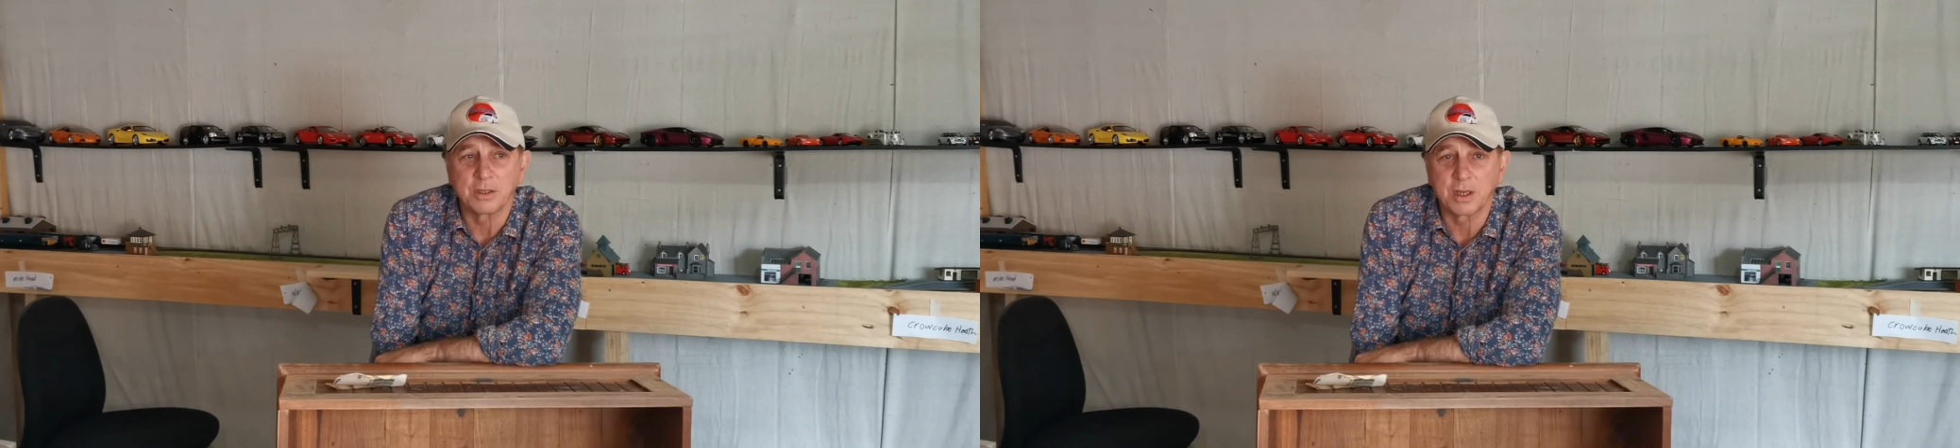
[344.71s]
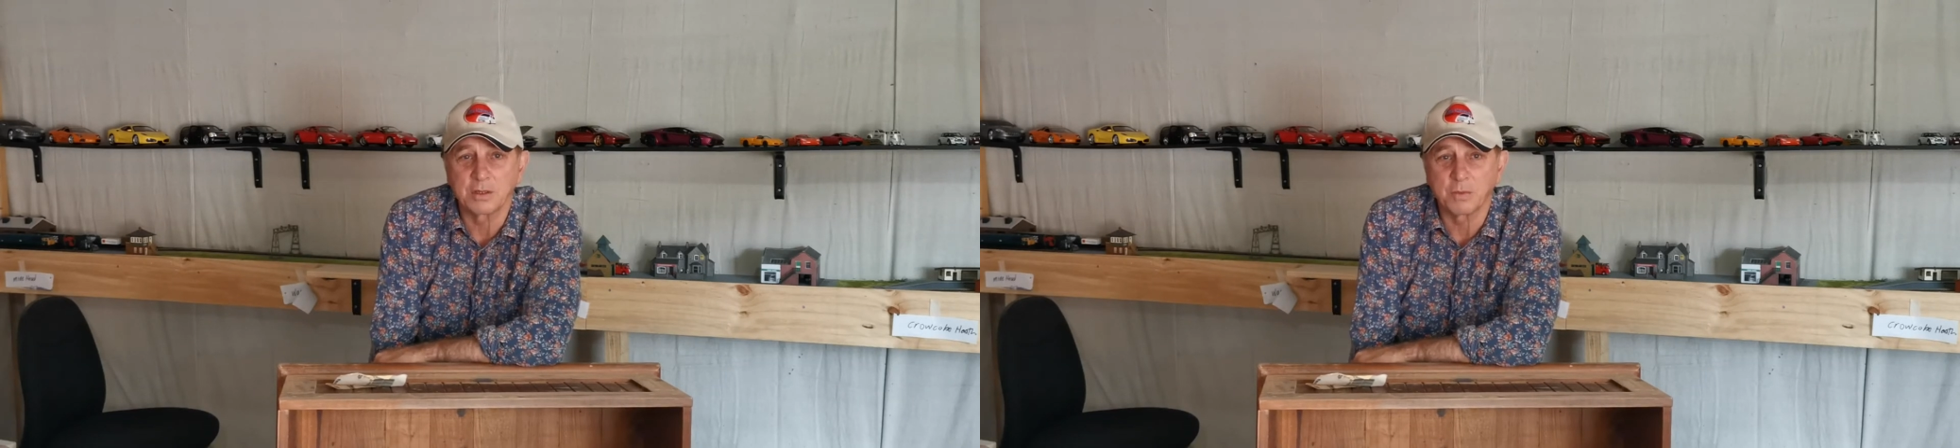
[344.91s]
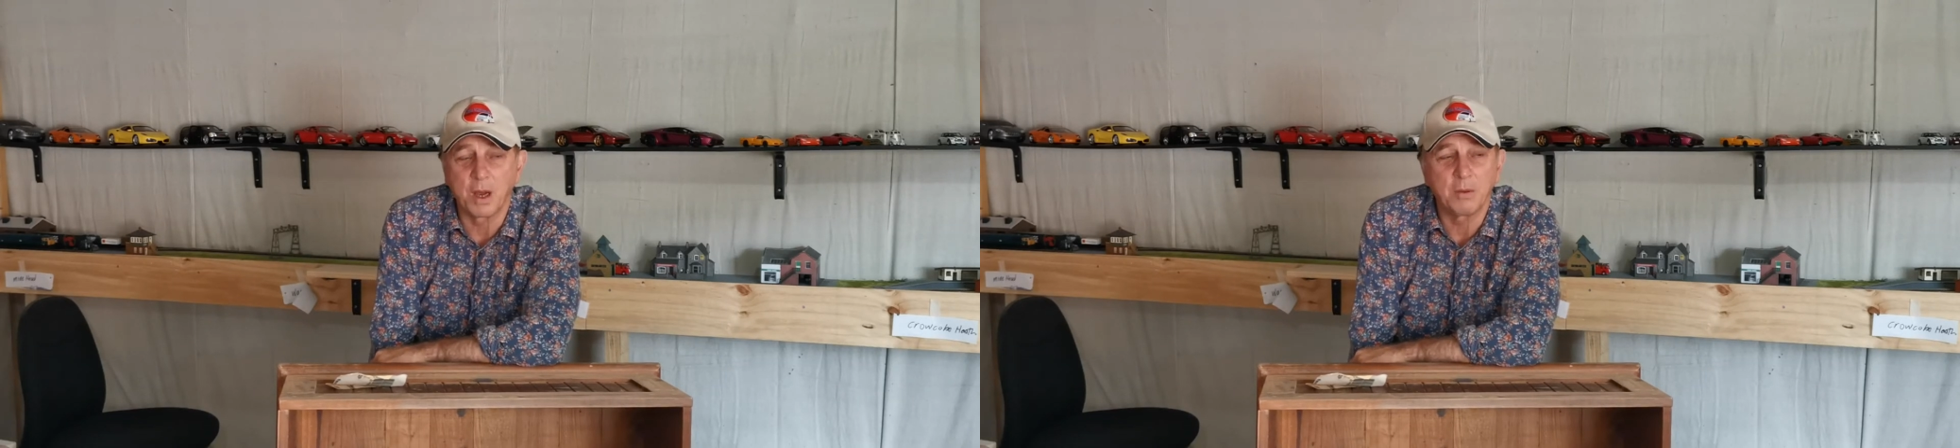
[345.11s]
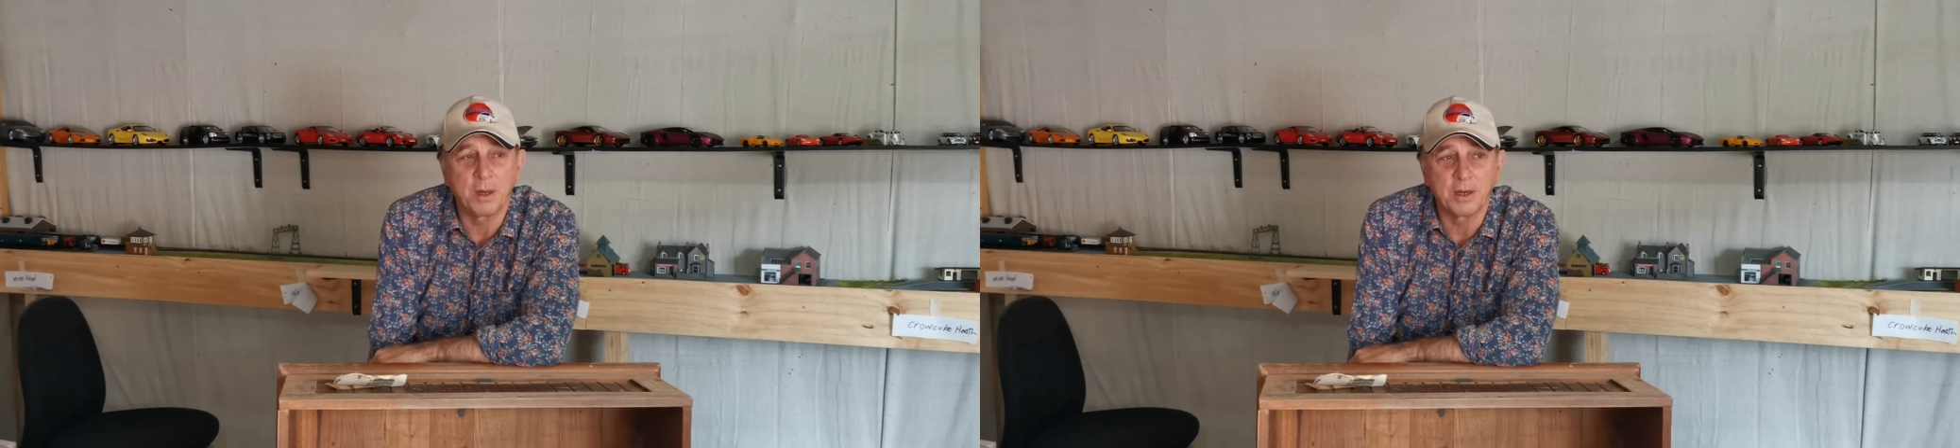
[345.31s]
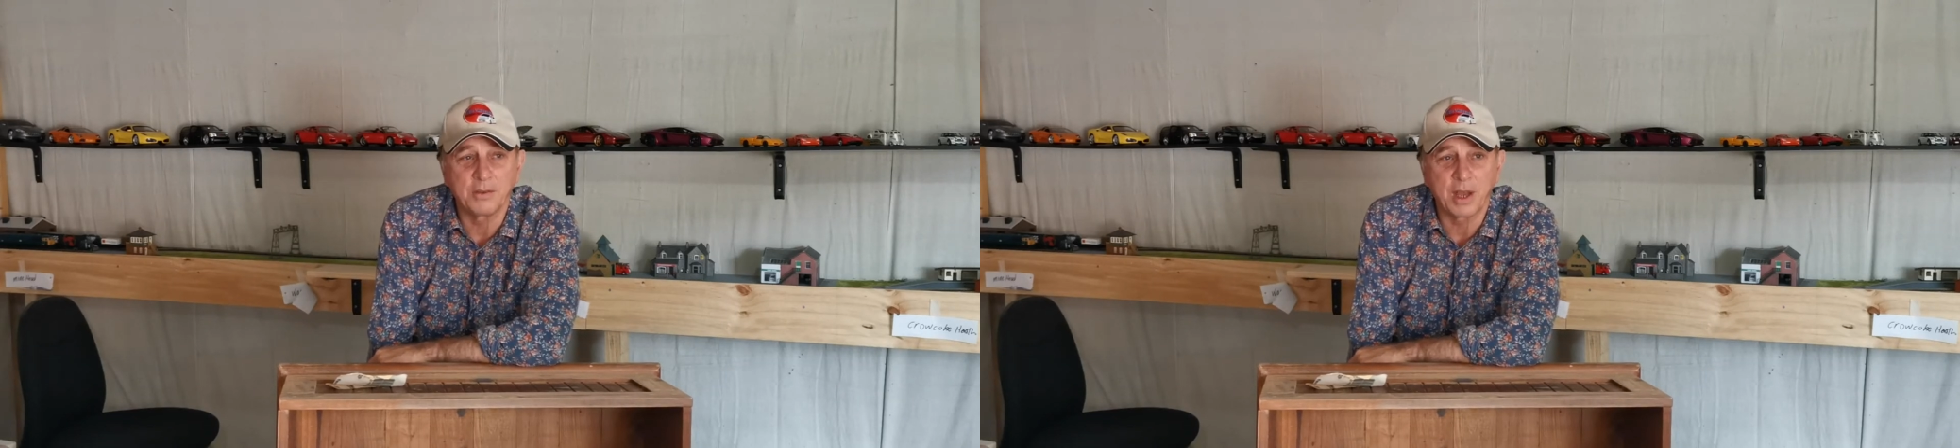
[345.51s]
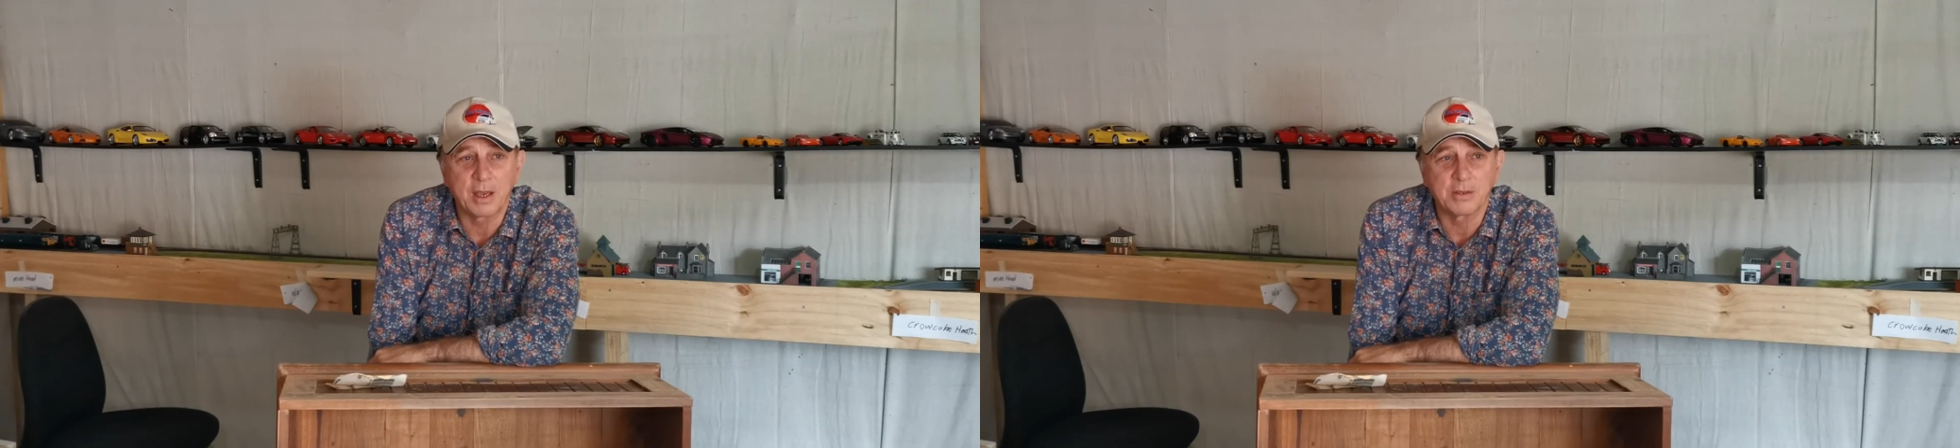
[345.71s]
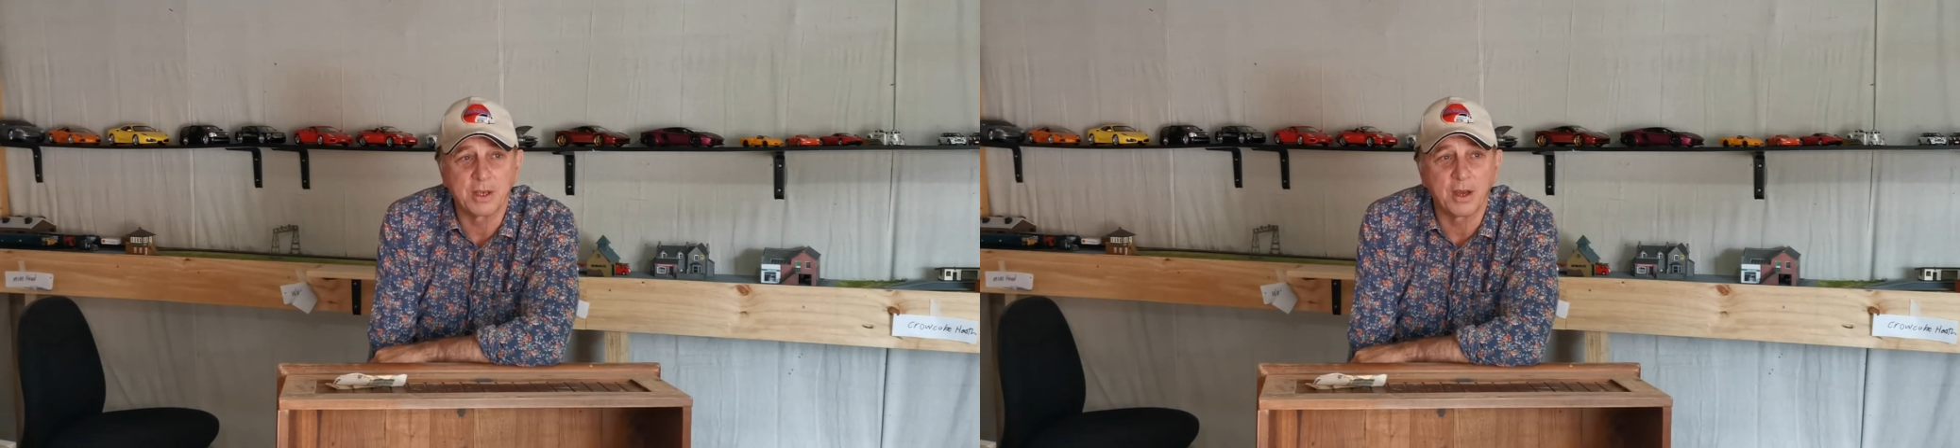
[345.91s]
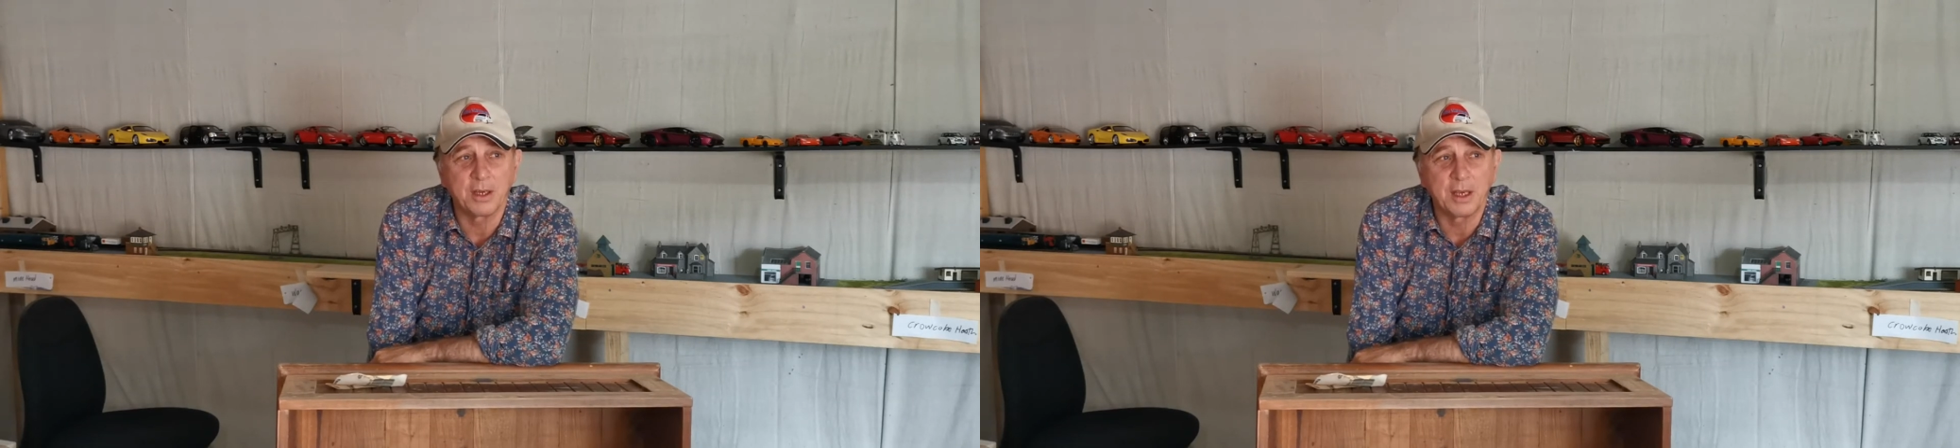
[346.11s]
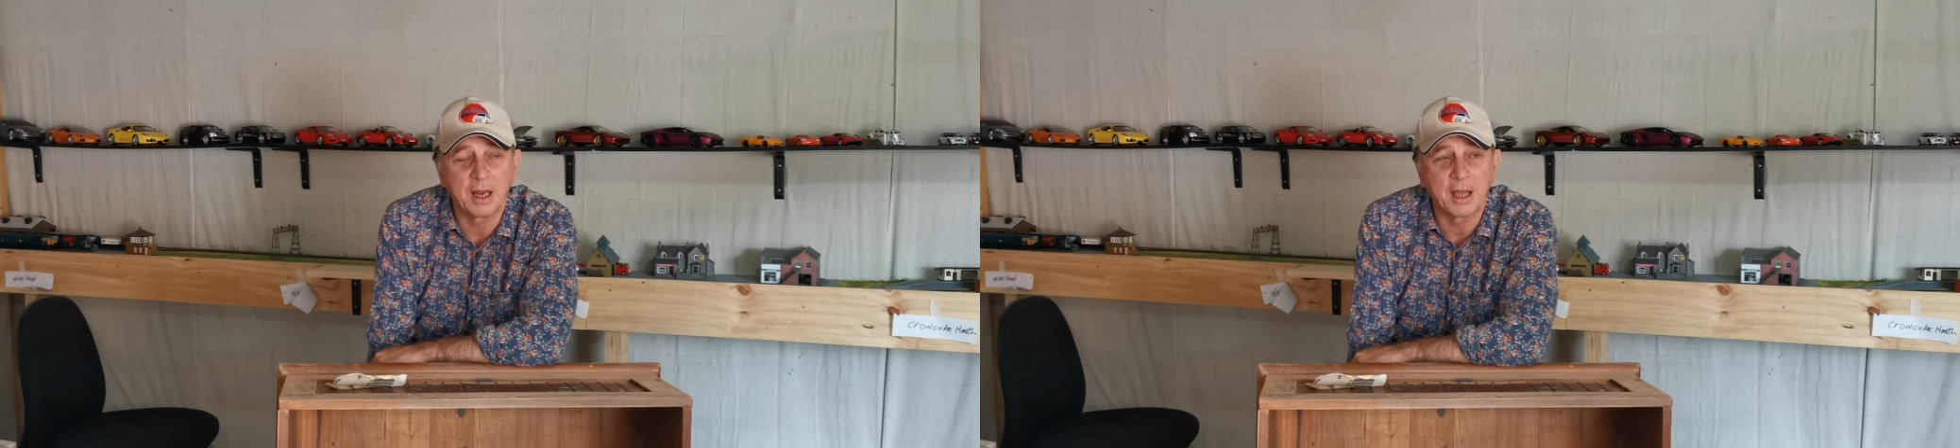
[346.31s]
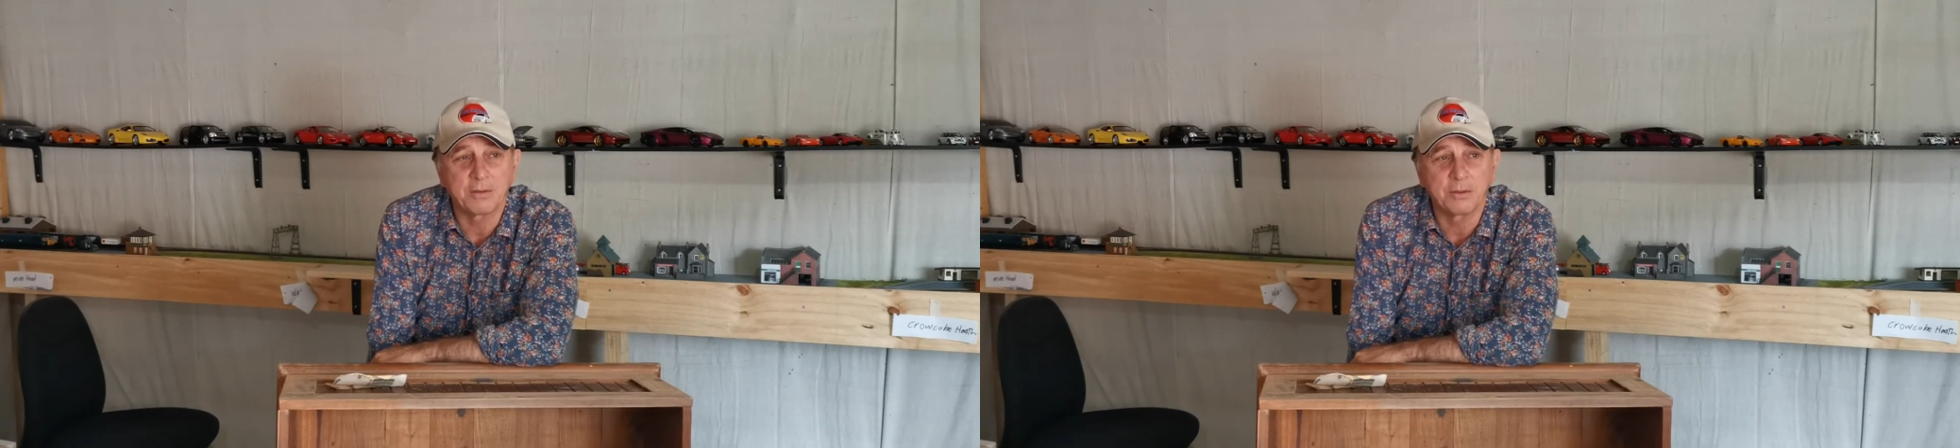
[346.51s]
says, well, what did he say? Has he got any
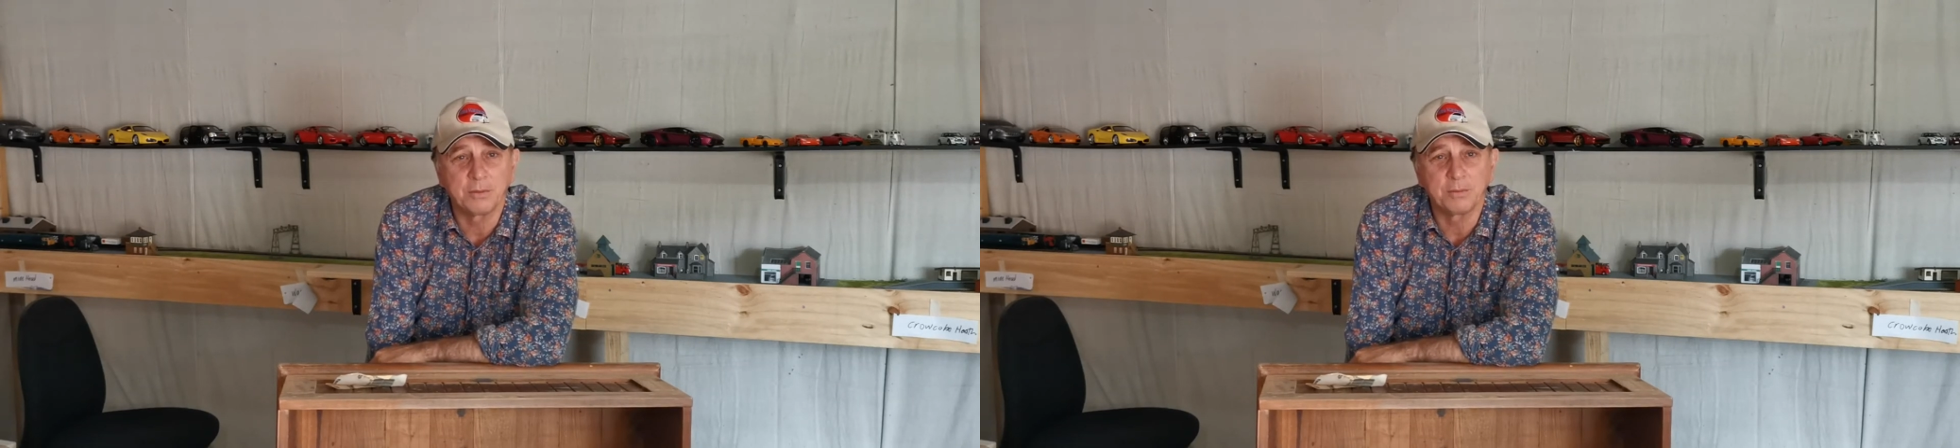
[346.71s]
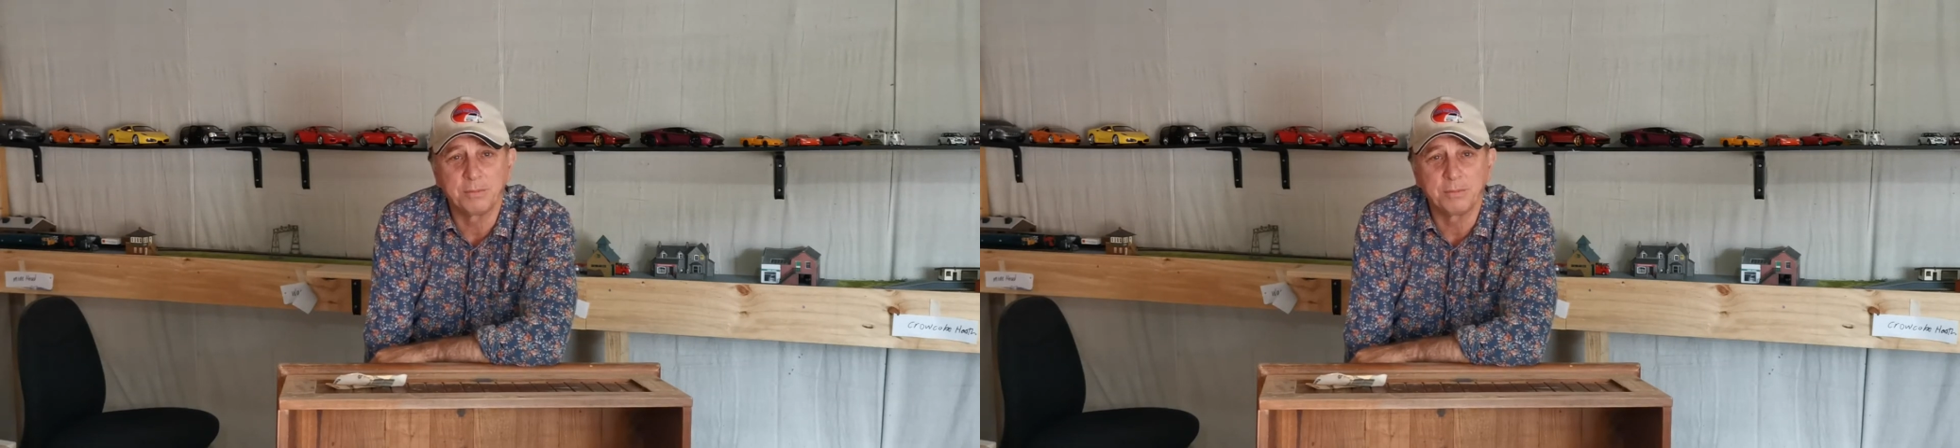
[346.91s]
collateral?